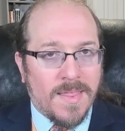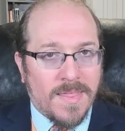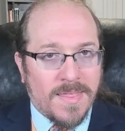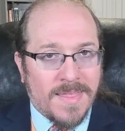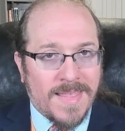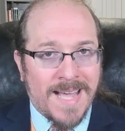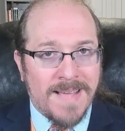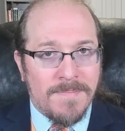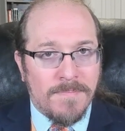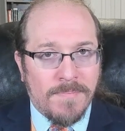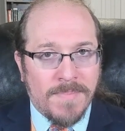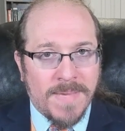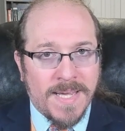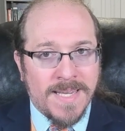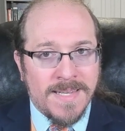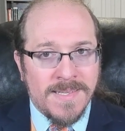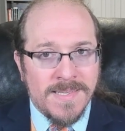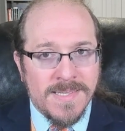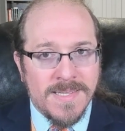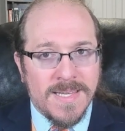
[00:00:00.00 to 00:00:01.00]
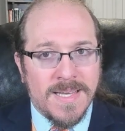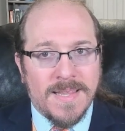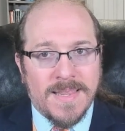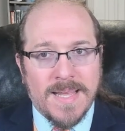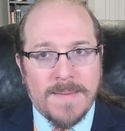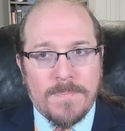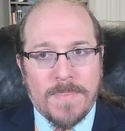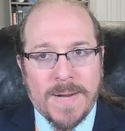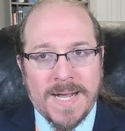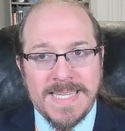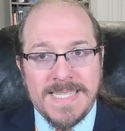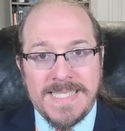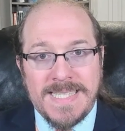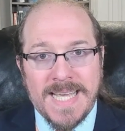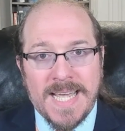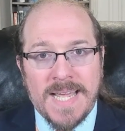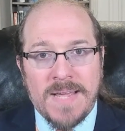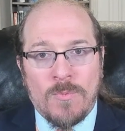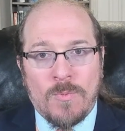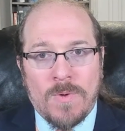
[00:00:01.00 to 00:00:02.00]
That means that by
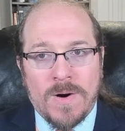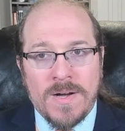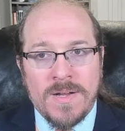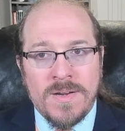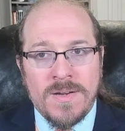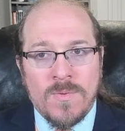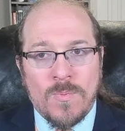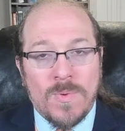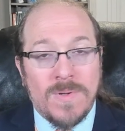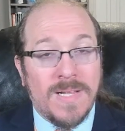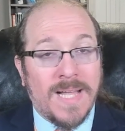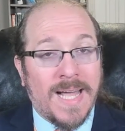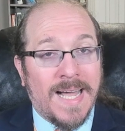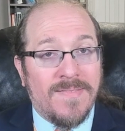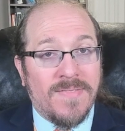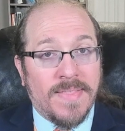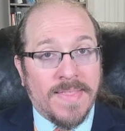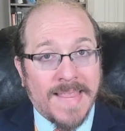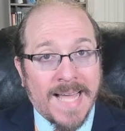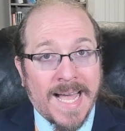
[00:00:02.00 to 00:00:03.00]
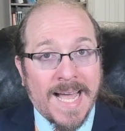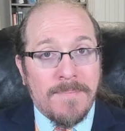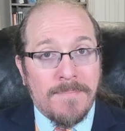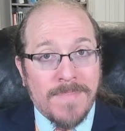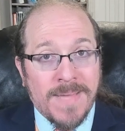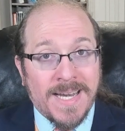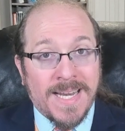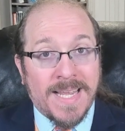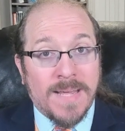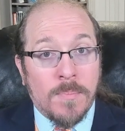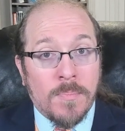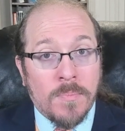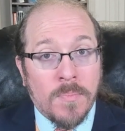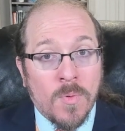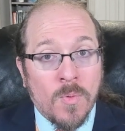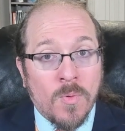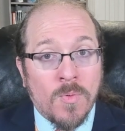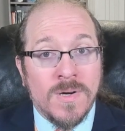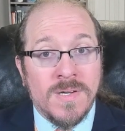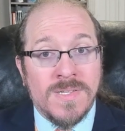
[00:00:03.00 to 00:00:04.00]
day 1, we'll have that many
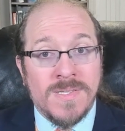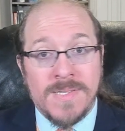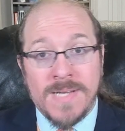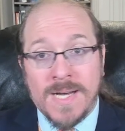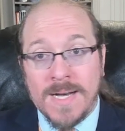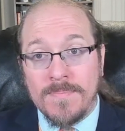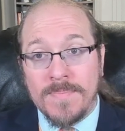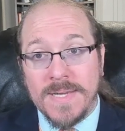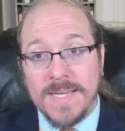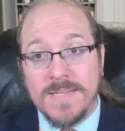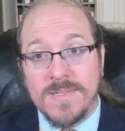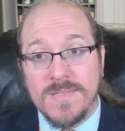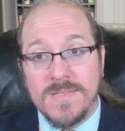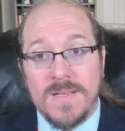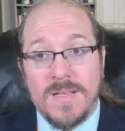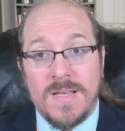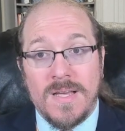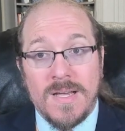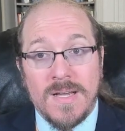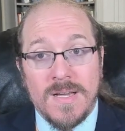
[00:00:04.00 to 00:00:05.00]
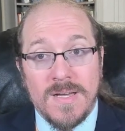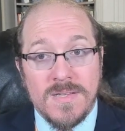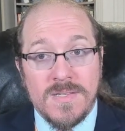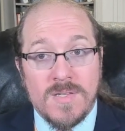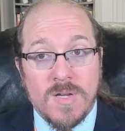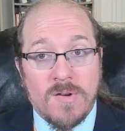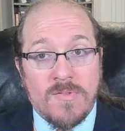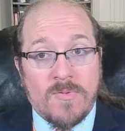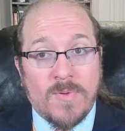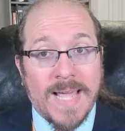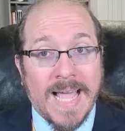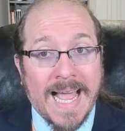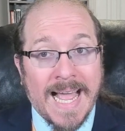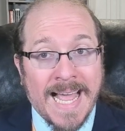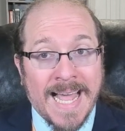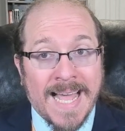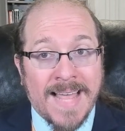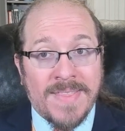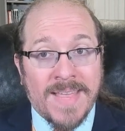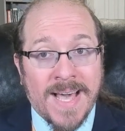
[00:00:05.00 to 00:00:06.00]
more zombies. So if we
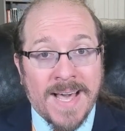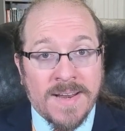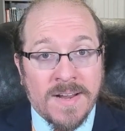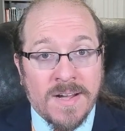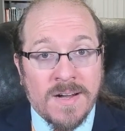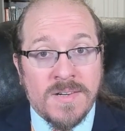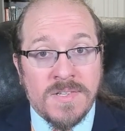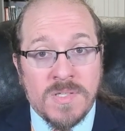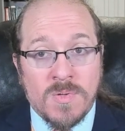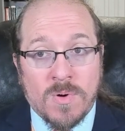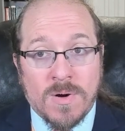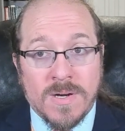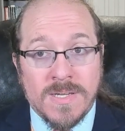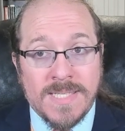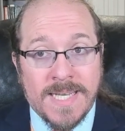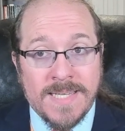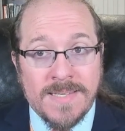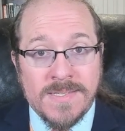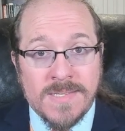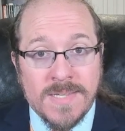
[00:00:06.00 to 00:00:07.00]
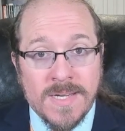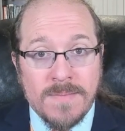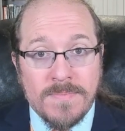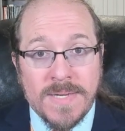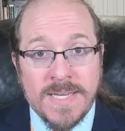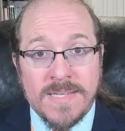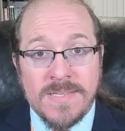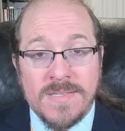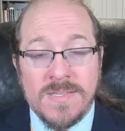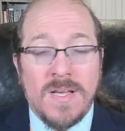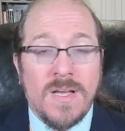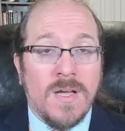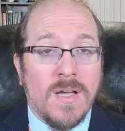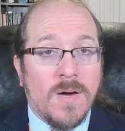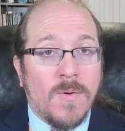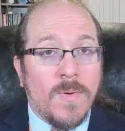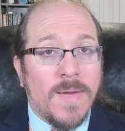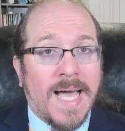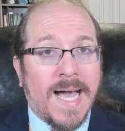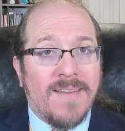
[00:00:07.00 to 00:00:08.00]
add that on to our 10 zombies,
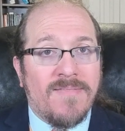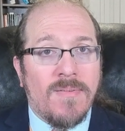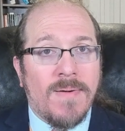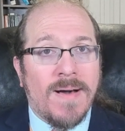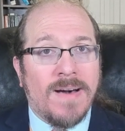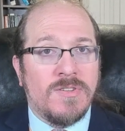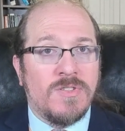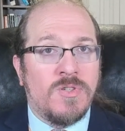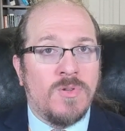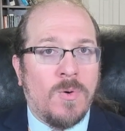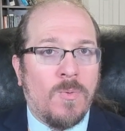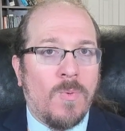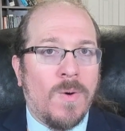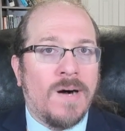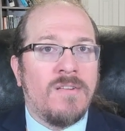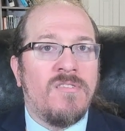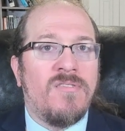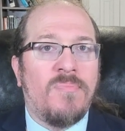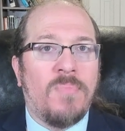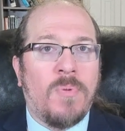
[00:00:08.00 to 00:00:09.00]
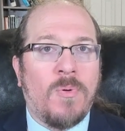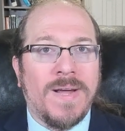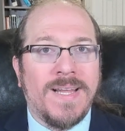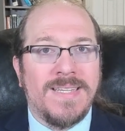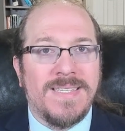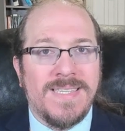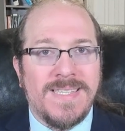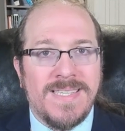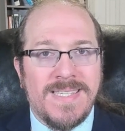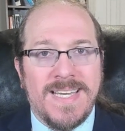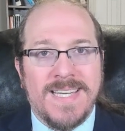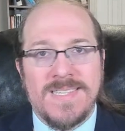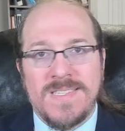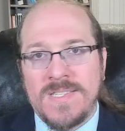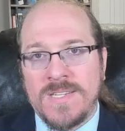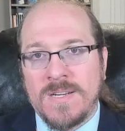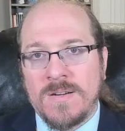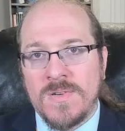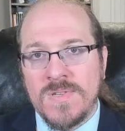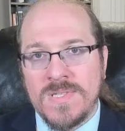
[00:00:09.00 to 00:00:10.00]
we have about
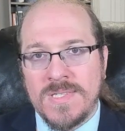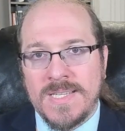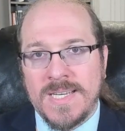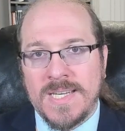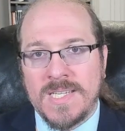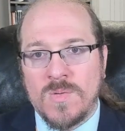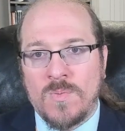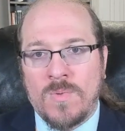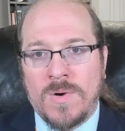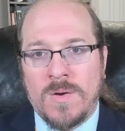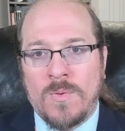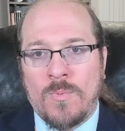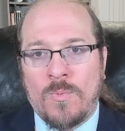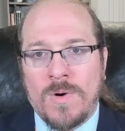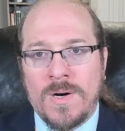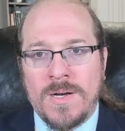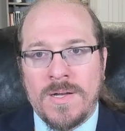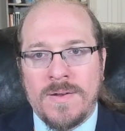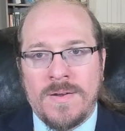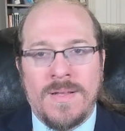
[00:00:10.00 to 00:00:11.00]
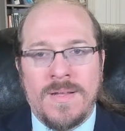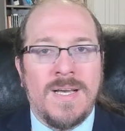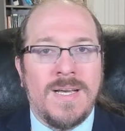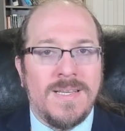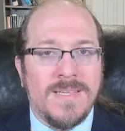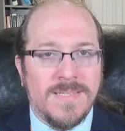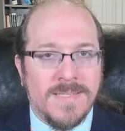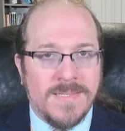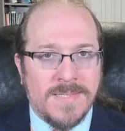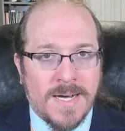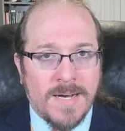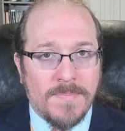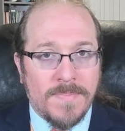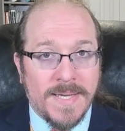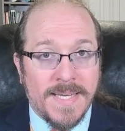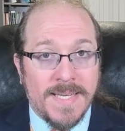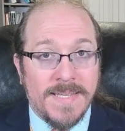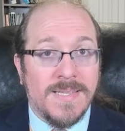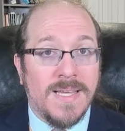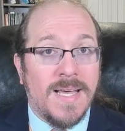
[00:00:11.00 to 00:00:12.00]
12.60611
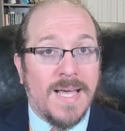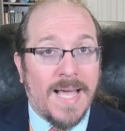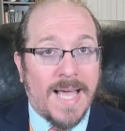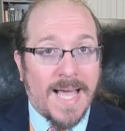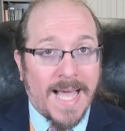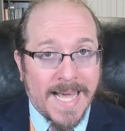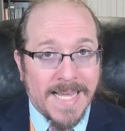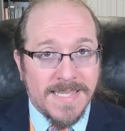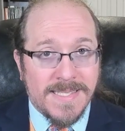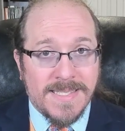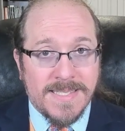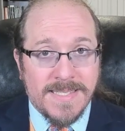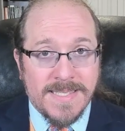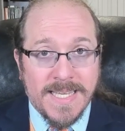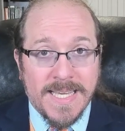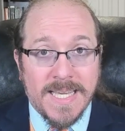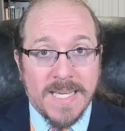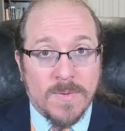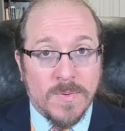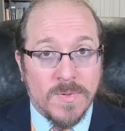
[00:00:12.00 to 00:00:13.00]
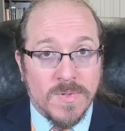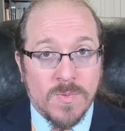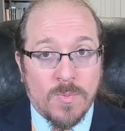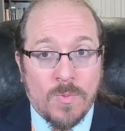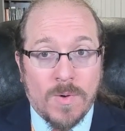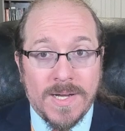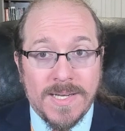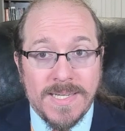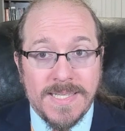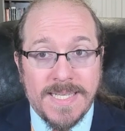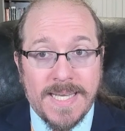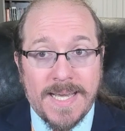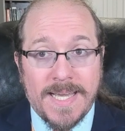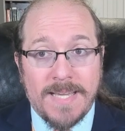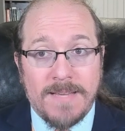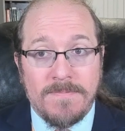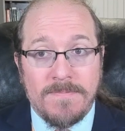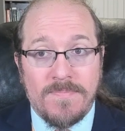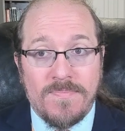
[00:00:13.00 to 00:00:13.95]
zombies at t equals 1 day.